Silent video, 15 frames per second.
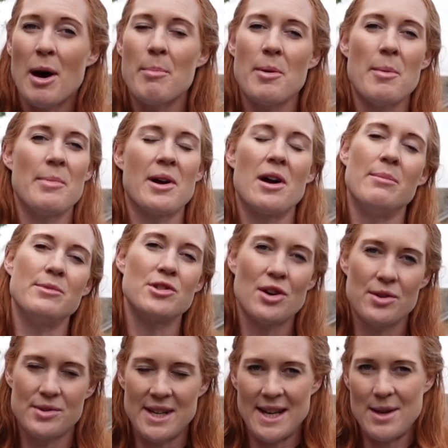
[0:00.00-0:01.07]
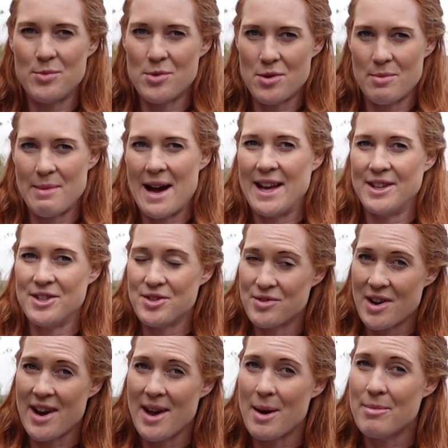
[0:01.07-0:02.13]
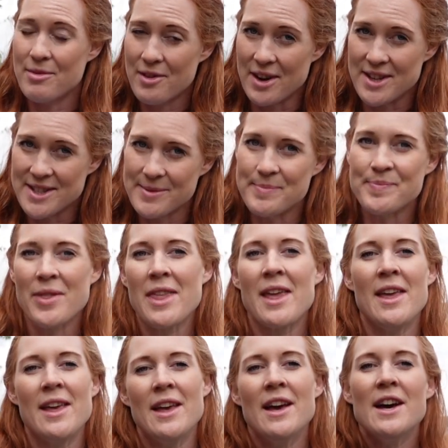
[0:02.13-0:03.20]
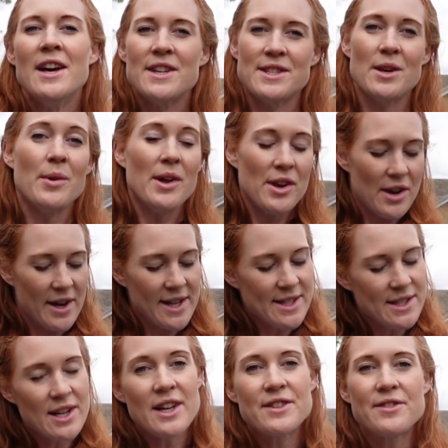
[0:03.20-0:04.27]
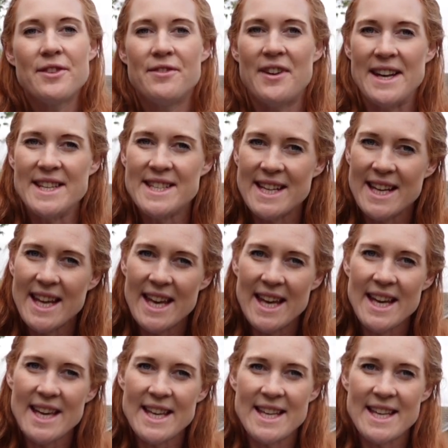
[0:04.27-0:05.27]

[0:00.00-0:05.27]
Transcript: up and become totally warm and dry up front. So a nice touch for venting here